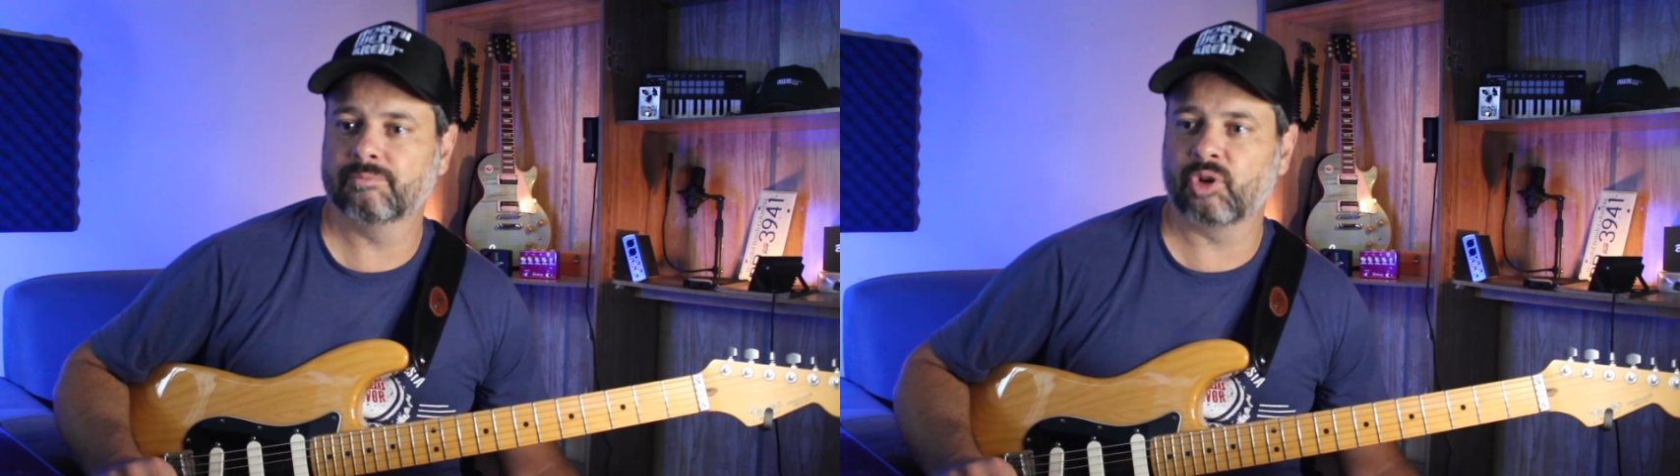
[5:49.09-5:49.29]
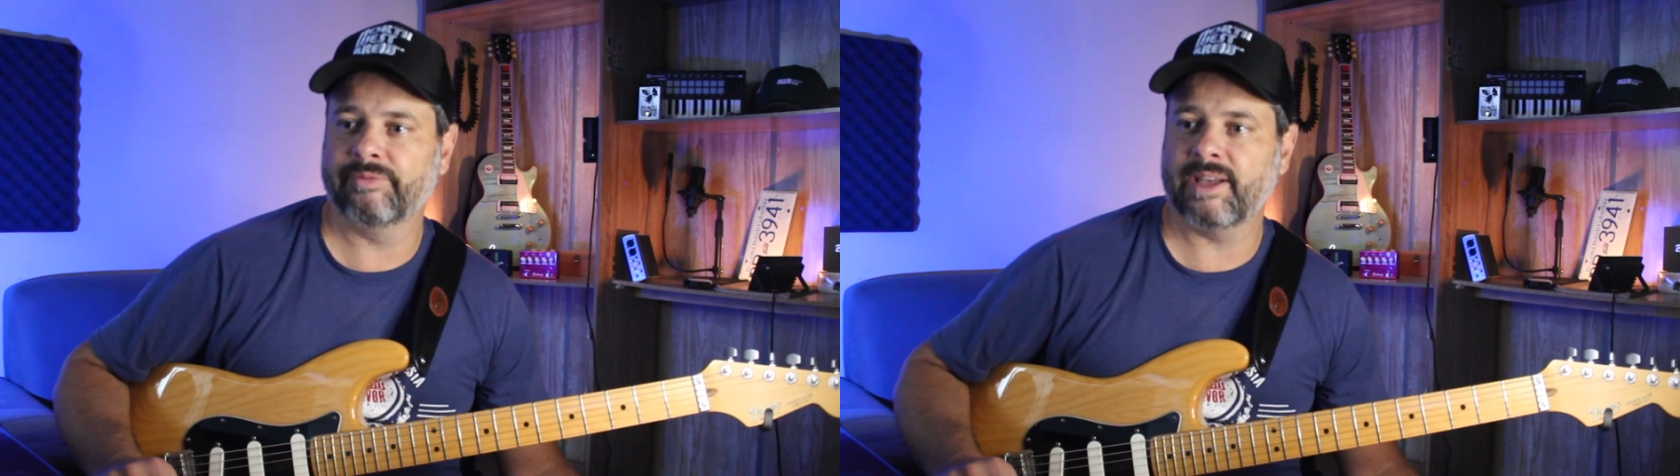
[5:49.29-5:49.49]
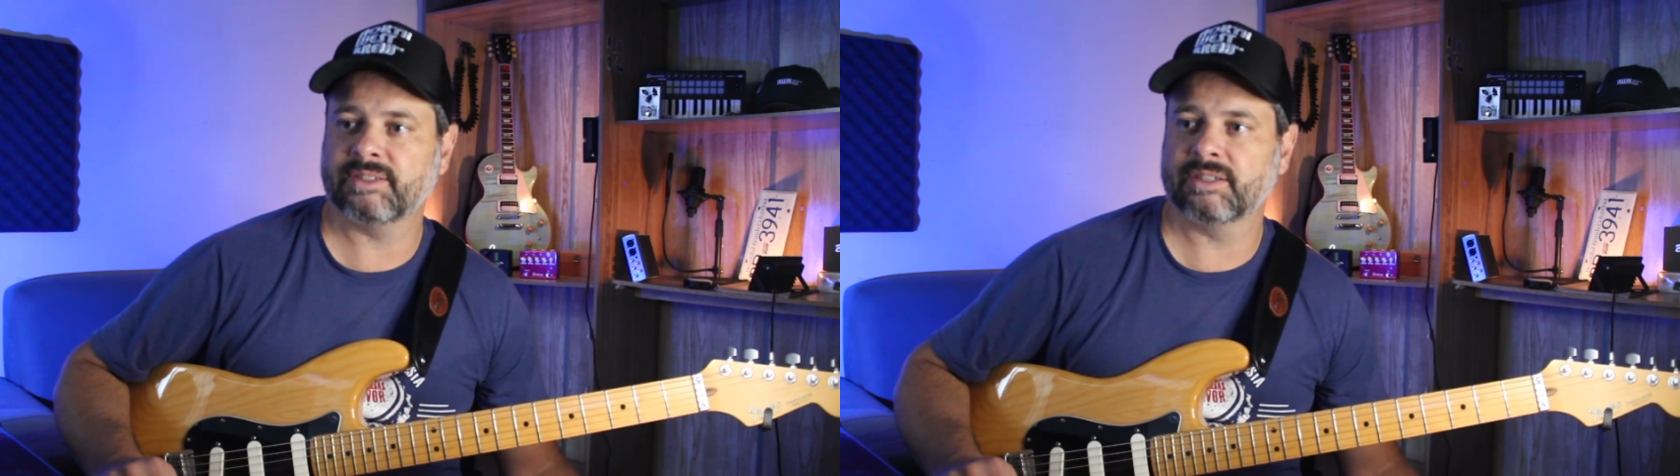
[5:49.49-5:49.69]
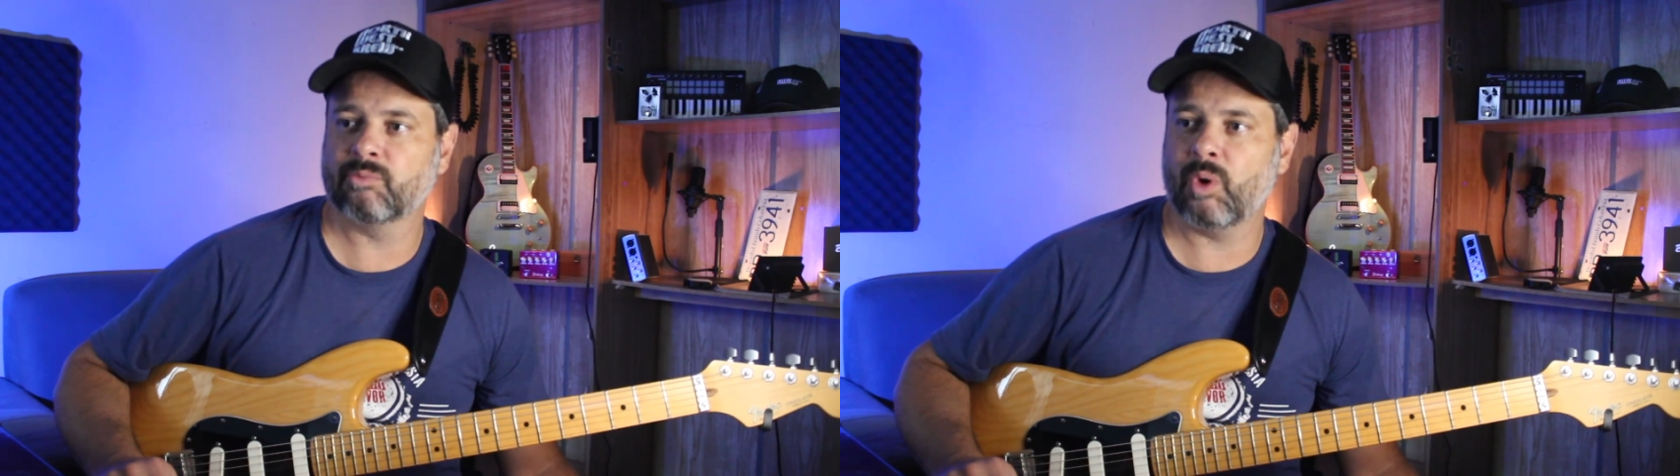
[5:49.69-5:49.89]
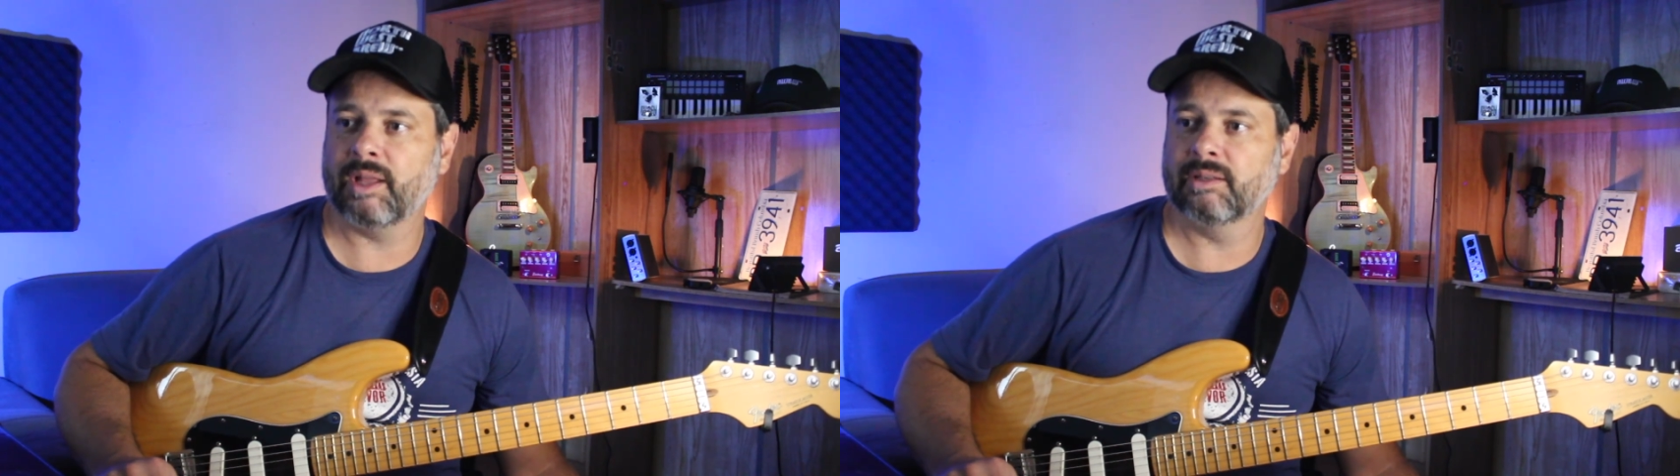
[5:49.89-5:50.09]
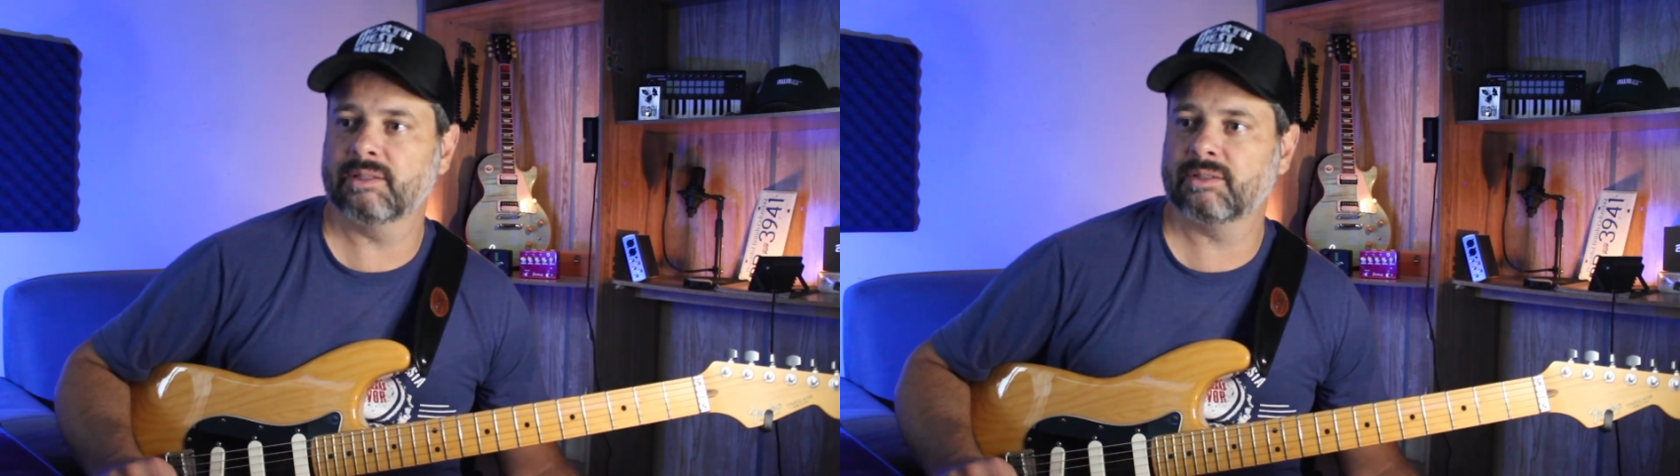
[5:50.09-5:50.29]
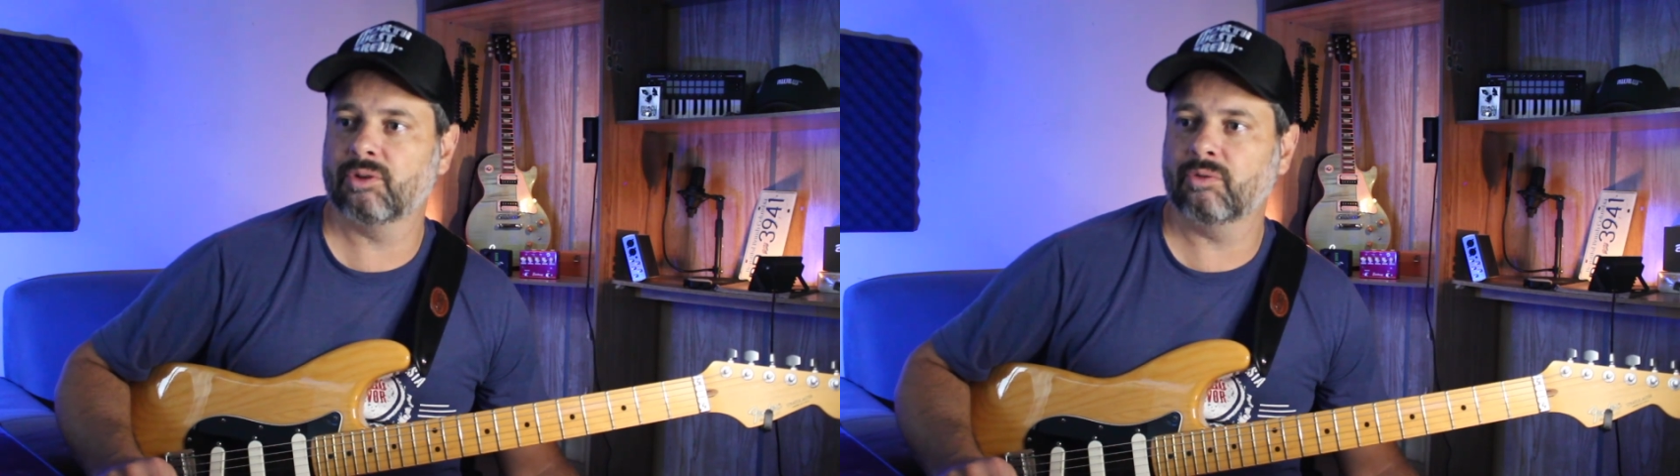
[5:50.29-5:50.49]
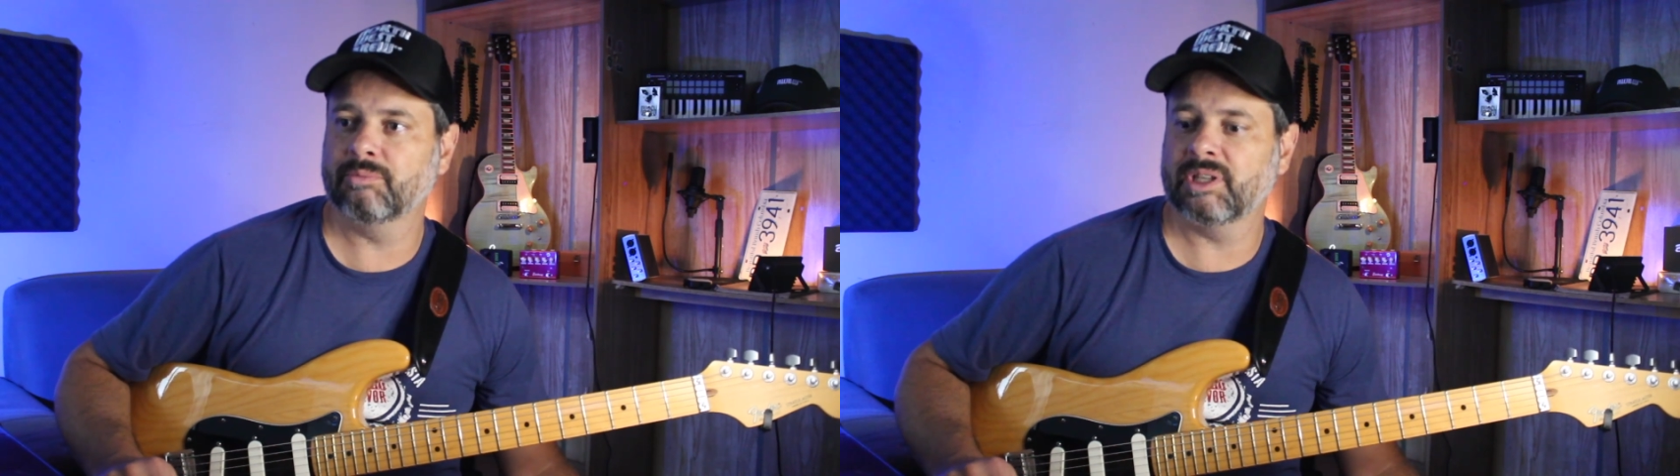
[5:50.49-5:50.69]
professors once
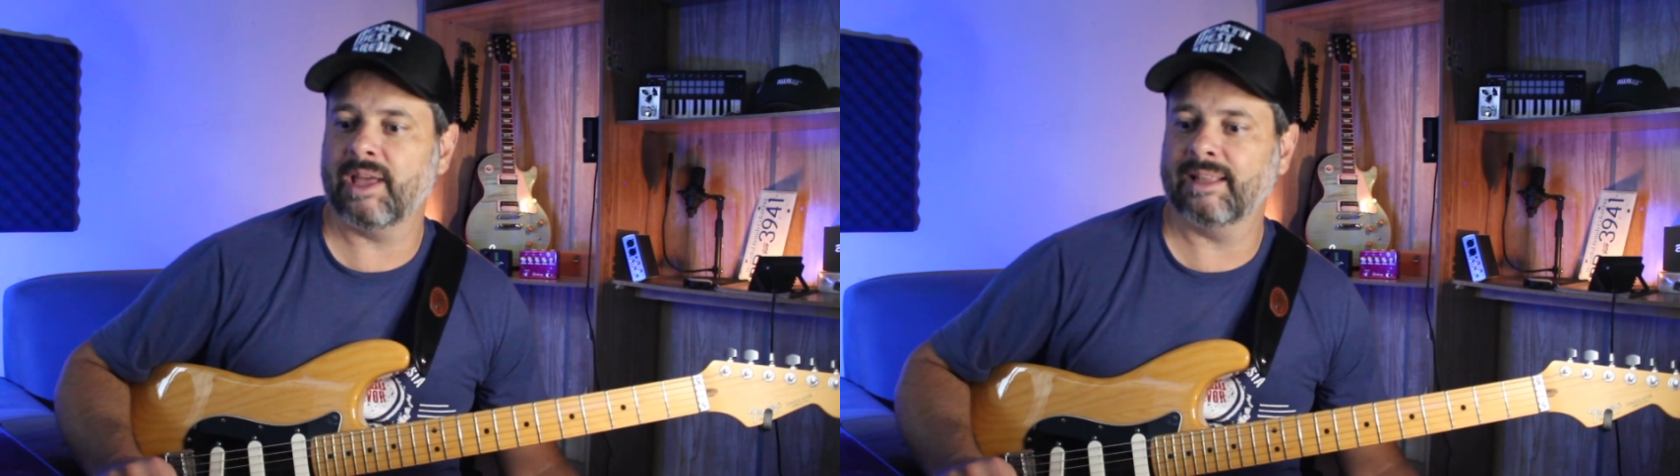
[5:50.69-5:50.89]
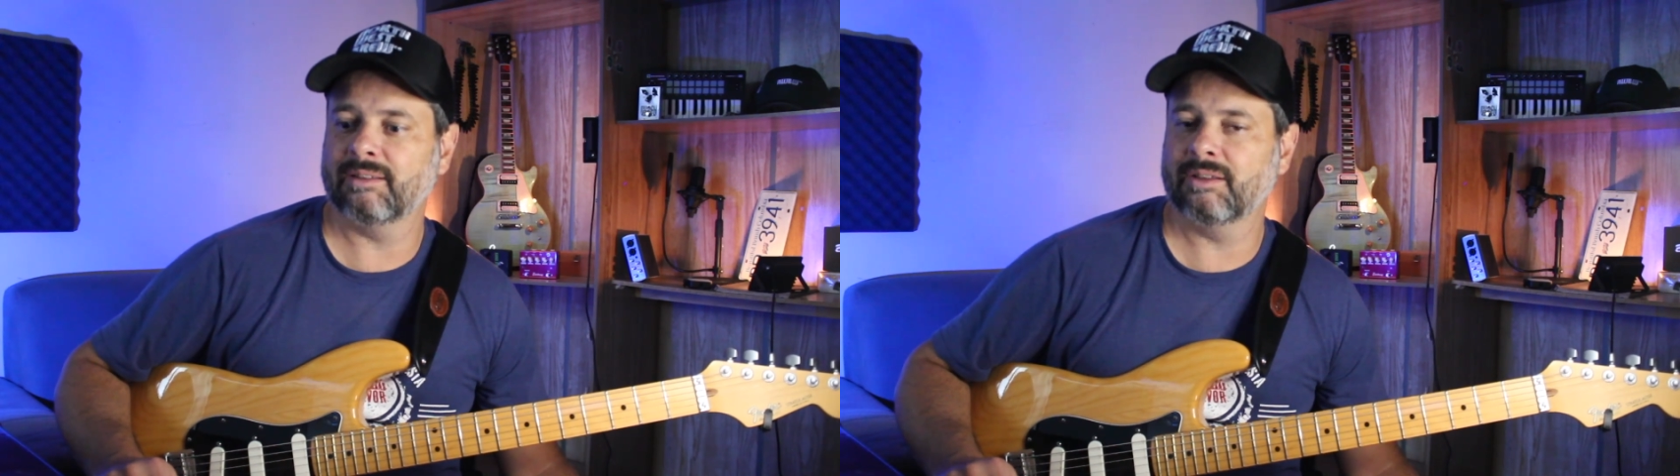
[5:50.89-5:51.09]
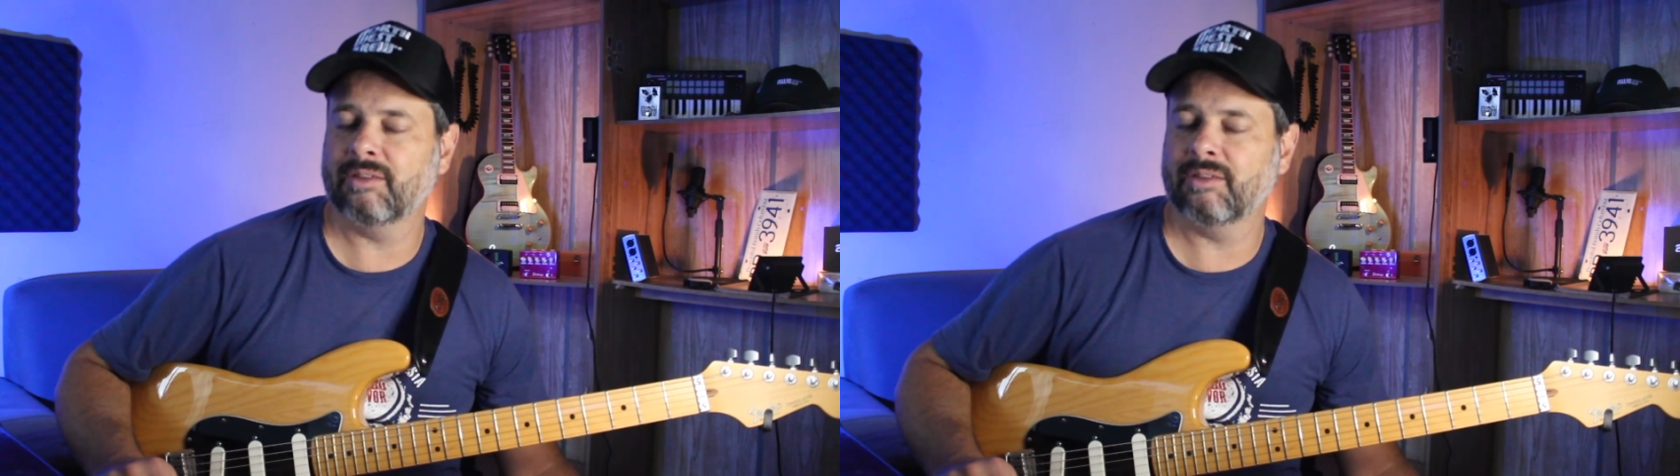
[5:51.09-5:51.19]
told me that